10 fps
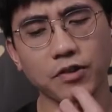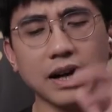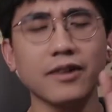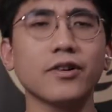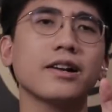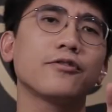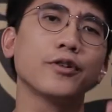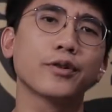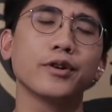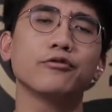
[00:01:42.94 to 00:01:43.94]
Even if
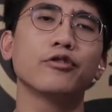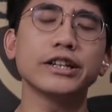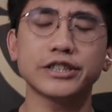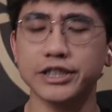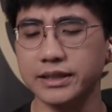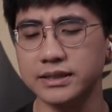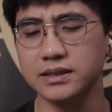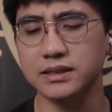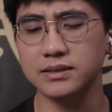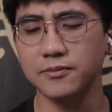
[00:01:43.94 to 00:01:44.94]
you could reach,
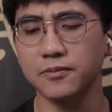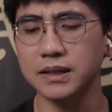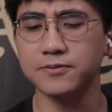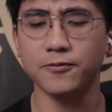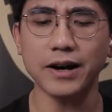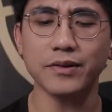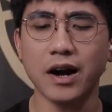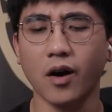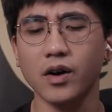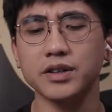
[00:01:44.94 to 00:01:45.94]
it's very
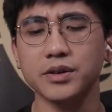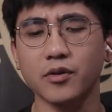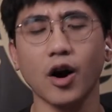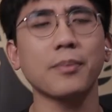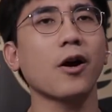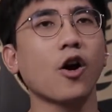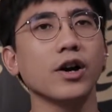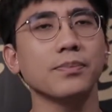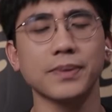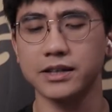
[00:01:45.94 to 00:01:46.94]
hard to grab
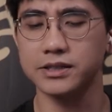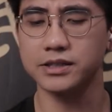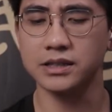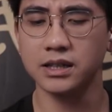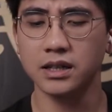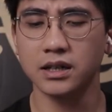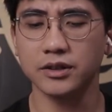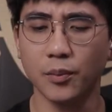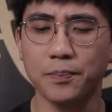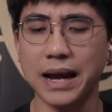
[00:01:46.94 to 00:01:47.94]
hard because
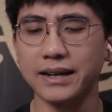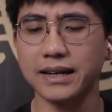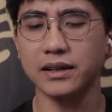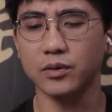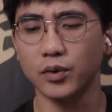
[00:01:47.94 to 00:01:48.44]
you're bending the